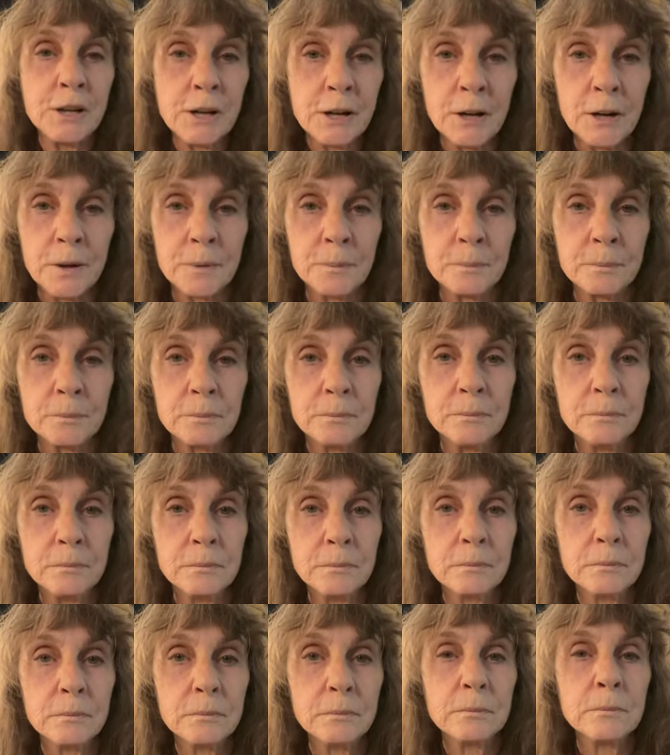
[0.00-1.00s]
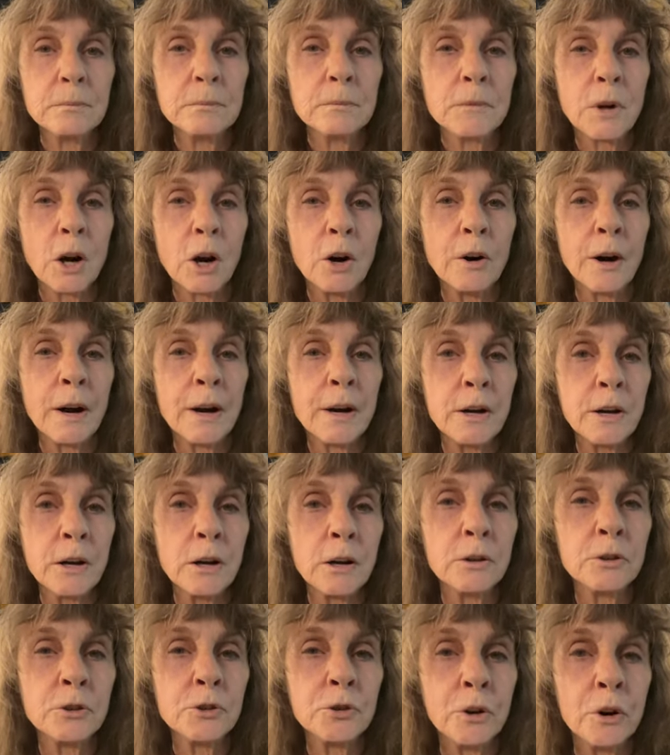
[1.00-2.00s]
to him, all right,
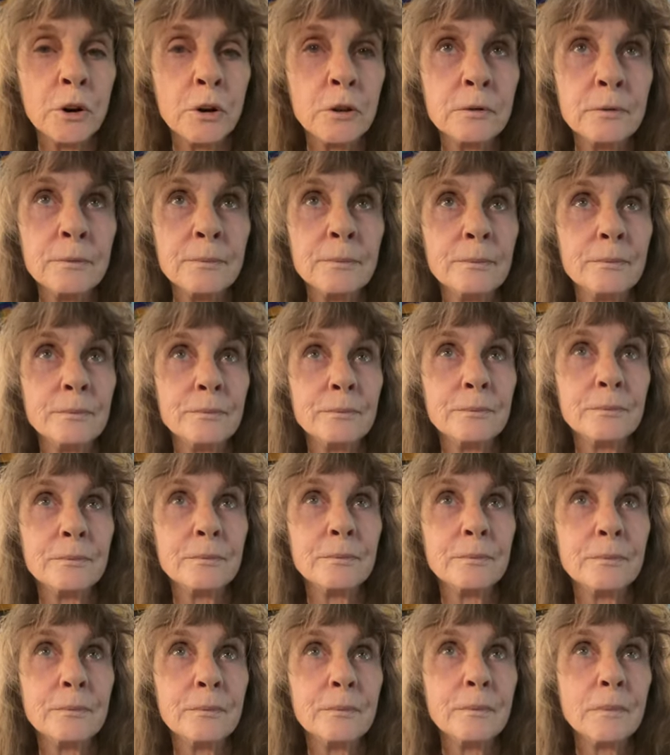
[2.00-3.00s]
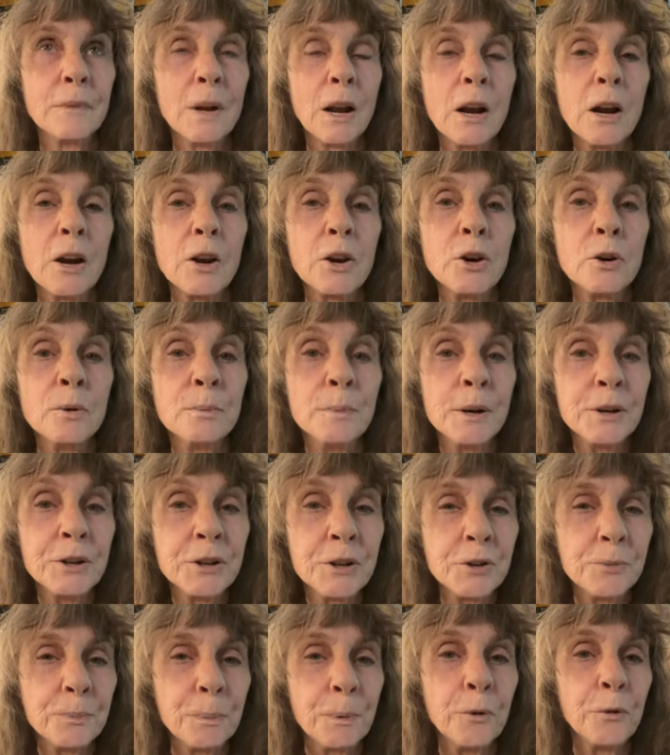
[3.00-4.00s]
young drone, you
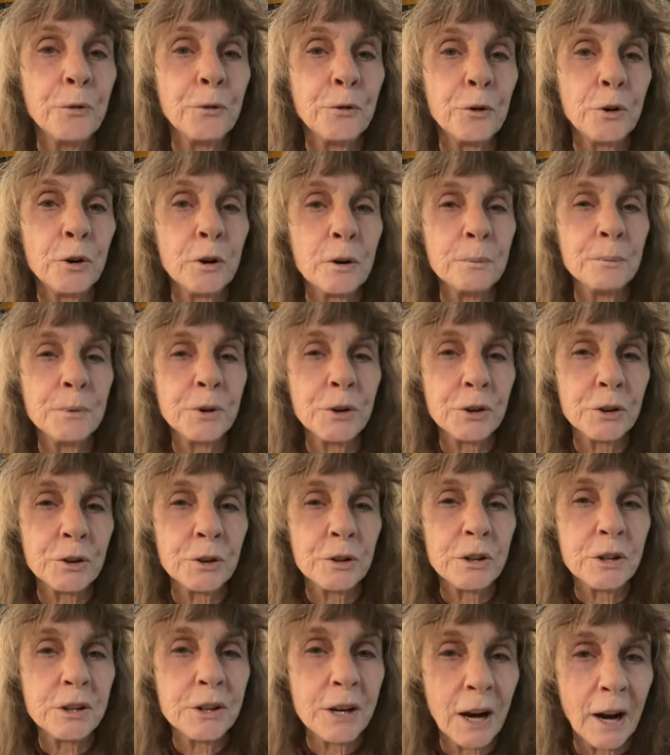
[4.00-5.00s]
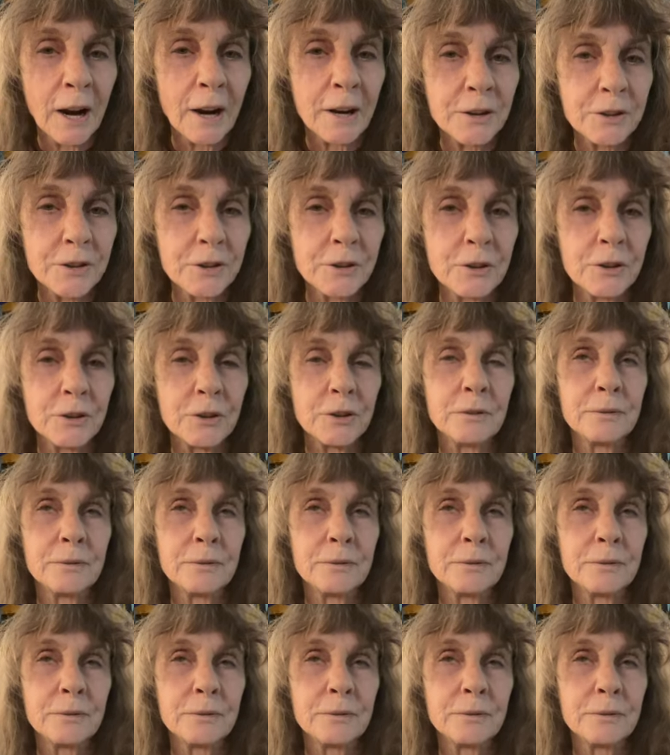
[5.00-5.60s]
must perform certain tasks.